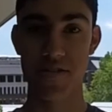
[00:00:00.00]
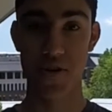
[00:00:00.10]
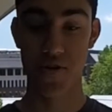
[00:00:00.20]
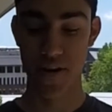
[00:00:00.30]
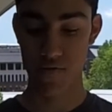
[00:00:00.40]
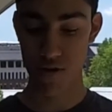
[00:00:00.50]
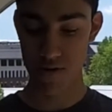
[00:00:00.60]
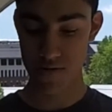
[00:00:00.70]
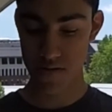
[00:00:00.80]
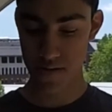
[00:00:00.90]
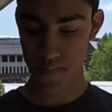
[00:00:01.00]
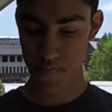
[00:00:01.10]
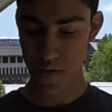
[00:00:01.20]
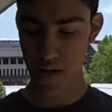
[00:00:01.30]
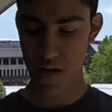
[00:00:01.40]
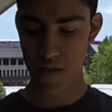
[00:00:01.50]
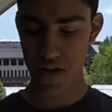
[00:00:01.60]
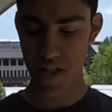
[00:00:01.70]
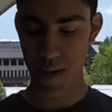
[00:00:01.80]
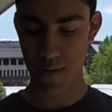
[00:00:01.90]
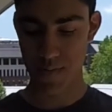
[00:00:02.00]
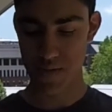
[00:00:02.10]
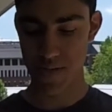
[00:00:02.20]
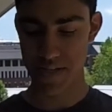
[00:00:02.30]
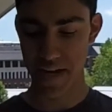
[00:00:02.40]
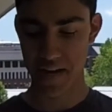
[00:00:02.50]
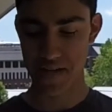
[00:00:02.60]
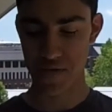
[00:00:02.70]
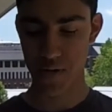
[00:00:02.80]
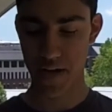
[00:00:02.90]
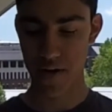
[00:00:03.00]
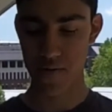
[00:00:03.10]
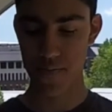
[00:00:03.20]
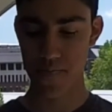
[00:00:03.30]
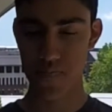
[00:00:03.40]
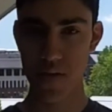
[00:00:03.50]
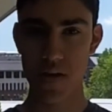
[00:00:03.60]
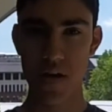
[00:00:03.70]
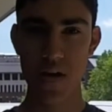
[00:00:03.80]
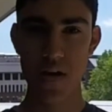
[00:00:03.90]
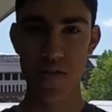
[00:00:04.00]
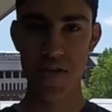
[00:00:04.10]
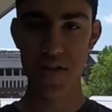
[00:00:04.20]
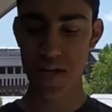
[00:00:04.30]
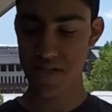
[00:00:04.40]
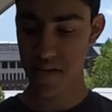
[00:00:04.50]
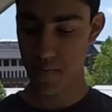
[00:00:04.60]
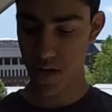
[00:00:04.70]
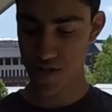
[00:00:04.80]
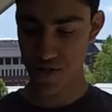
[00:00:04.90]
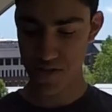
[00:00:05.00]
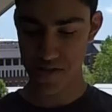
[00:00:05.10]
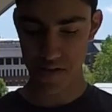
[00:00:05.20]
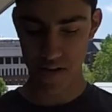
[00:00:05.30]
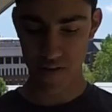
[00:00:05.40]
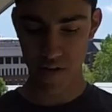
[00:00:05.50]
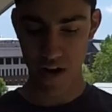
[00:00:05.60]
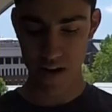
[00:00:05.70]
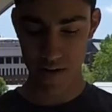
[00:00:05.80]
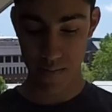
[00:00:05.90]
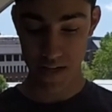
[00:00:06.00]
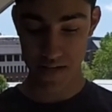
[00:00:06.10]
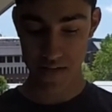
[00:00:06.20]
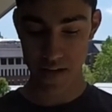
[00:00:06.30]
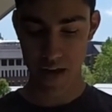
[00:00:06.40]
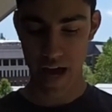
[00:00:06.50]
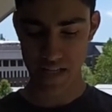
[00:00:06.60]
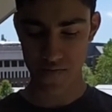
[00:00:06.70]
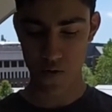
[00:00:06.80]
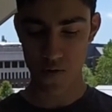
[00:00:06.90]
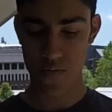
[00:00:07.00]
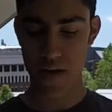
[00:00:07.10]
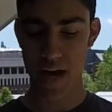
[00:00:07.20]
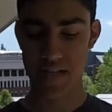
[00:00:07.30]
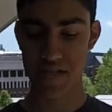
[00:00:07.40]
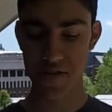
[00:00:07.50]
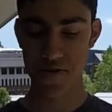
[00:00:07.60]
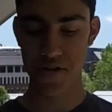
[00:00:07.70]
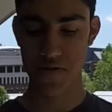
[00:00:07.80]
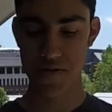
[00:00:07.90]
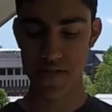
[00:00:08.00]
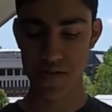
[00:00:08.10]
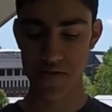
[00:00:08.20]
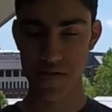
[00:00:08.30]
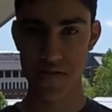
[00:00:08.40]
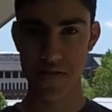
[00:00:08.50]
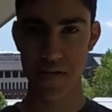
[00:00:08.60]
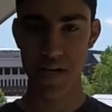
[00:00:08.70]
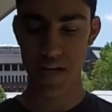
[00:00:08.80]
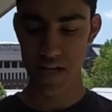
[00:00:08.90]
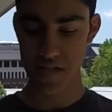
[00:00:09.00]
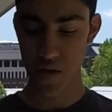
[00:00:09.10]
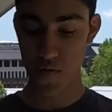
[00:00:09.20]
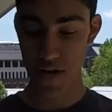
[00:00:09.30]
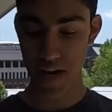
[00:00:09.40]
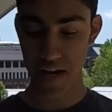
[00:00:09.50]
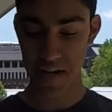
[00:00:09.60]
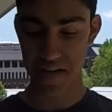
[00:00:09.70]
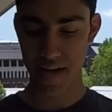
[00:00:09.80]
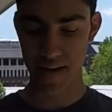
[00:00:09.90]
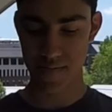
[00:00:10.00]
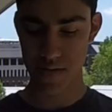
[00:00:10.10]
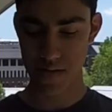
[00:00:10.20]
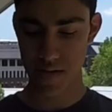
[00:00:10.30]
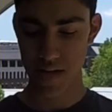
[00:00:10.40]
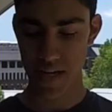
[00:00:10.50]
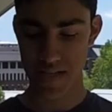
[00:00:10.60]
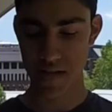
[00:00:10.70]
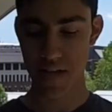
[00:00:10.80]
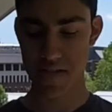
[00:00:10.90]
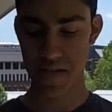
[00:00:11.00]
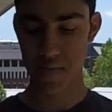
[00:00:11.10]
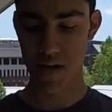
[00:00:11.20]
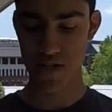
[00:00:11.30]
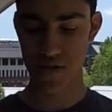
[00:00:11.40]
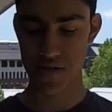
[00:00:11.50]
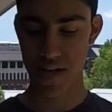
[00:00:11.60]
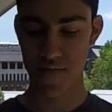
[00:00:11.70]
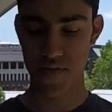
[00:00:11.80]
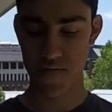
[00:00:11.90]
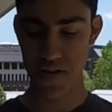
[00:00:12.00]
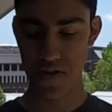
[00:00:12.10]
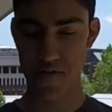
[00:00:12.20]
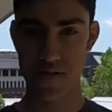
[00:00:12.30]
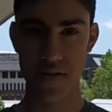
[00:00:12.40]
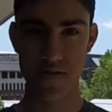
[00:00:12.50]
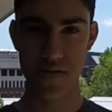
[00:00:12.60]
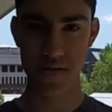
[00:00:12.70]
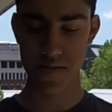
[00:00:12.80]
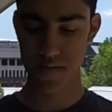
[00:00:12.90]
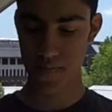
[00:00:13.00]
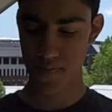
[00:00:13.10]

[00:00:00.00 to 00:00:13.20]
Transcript: to create roads, the climate must be taken into account. The elastic modulus of hot mixed asphalt at 0 degrees Celsius is over 90 times its elastic modulus at 50 degrees Celsius.